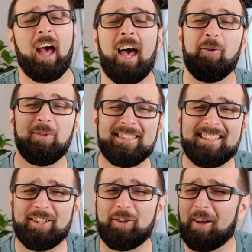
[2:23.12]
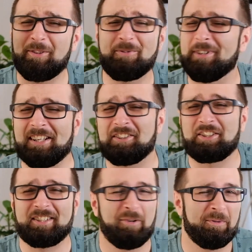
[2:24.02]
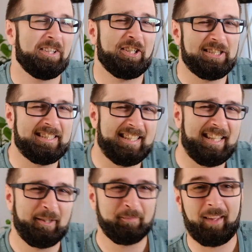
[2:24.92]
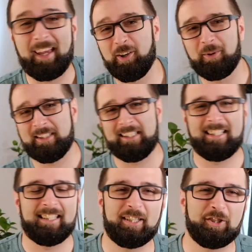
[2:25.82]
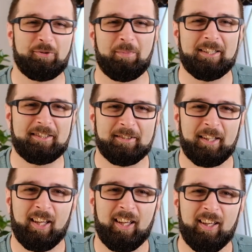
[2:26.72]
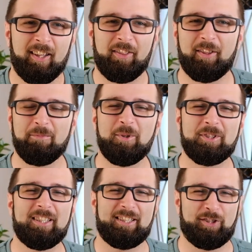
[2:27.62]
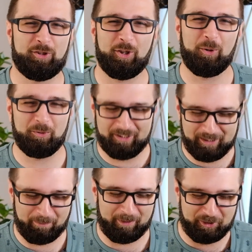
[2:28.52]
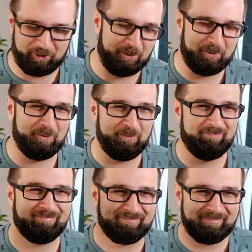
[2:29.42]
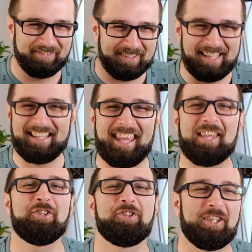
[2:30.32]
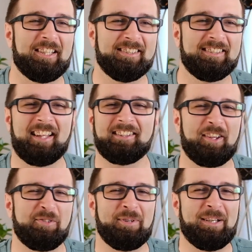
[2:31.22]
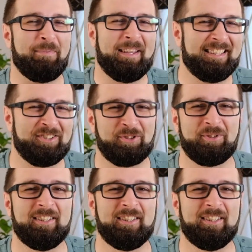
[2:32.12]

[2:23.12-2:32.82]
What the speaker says: I will say though, I don't really understand what the girl is saying. I know it's in English, but the music is so deep and so engaging that I don't really pay attention to